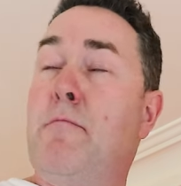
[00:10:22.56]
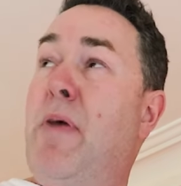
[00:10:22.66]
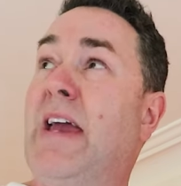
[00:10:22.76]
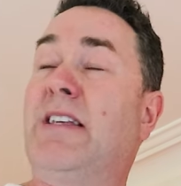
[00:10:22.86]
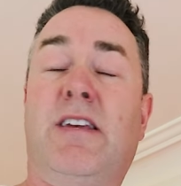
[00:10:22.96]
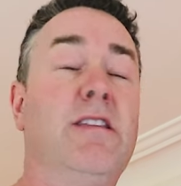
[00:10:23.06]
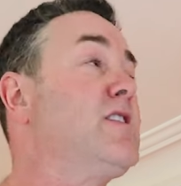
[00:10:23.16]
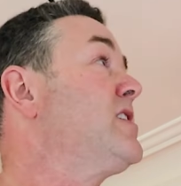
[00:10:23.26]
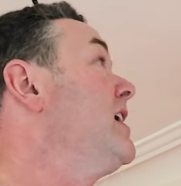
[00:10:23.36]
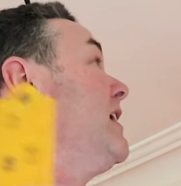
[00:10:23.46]
painting the
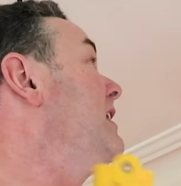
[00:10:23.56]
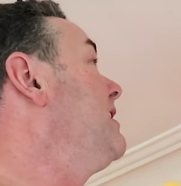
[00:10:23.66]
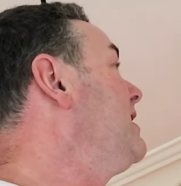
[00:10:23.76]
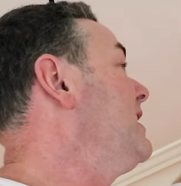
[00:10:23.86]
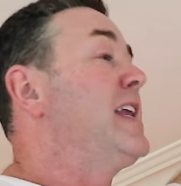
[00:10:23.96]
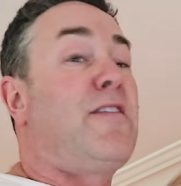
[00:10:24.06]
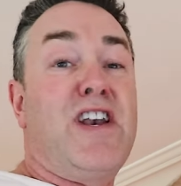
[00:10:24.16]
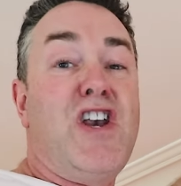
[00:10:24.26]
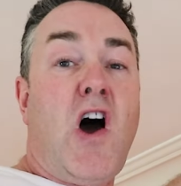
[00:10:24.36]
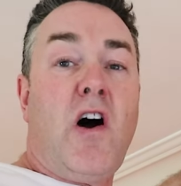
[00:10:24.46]
ceiling, you'd have
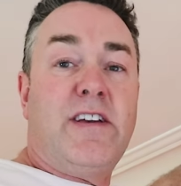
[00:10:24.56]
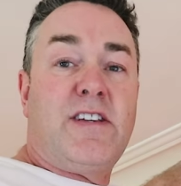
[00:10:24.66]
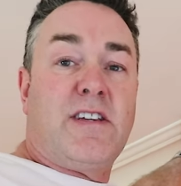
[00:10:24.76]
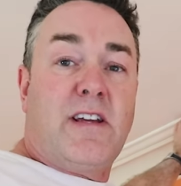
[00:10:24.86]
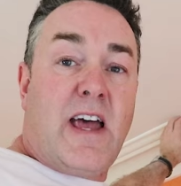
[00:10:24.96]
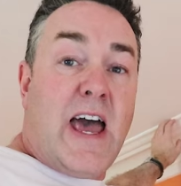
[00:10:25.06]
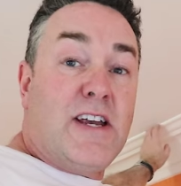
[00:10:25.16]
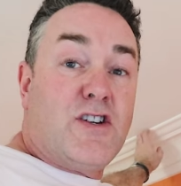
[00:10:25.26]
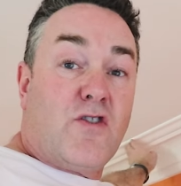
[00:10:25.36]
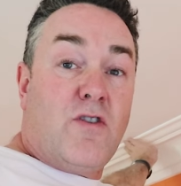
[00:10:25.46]
a nice
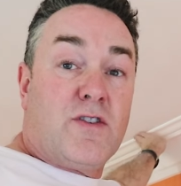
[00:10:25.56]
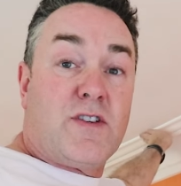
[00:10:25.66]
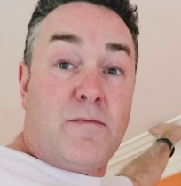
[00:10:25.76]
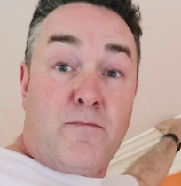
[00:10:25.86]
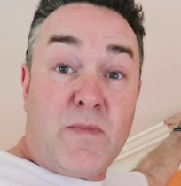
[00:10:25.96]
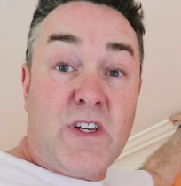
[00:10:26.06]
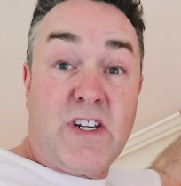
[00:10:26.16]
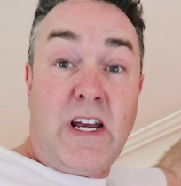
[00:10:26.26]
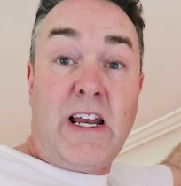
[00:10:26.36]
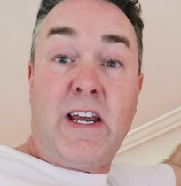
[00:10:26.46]
edge across the
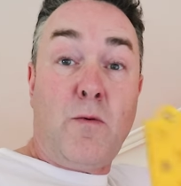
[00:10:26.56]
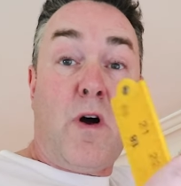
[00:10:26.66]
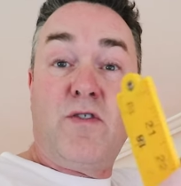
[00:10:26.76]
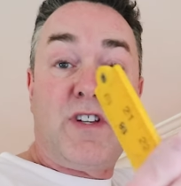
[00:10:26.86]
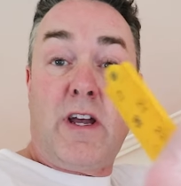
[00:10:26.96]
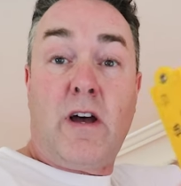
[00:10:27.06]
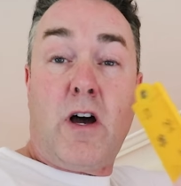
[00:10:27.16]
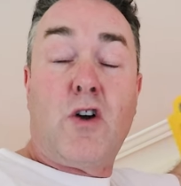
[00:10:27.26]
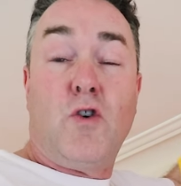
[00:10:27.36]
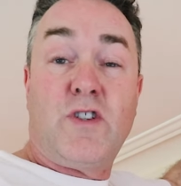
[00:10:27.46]
ceiling. You won't see
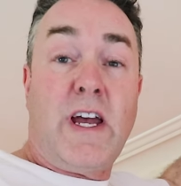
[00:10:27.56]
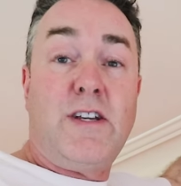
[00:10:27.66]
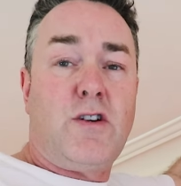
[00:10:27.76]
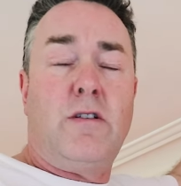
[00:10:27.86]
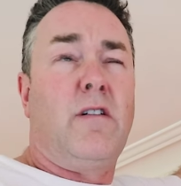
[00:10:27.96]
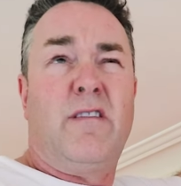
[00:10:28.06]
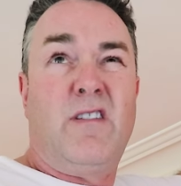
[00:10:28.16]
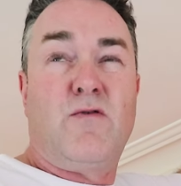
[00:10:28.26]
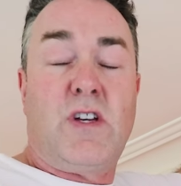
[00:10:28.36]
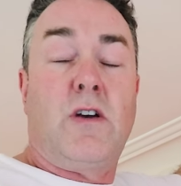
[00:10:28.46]
a cut edge, not that
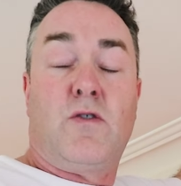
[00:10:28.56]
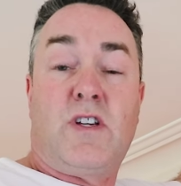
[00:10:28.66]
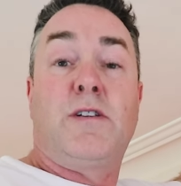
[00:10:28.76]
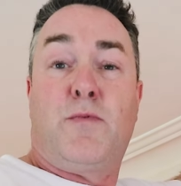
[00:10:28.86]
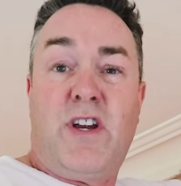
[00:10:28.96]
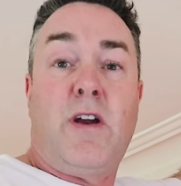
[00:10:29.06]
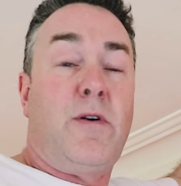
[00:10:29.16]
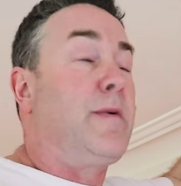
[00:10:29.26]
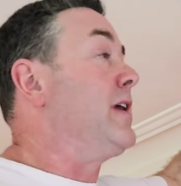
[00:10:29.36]
you'll see a cut edge, but you know what I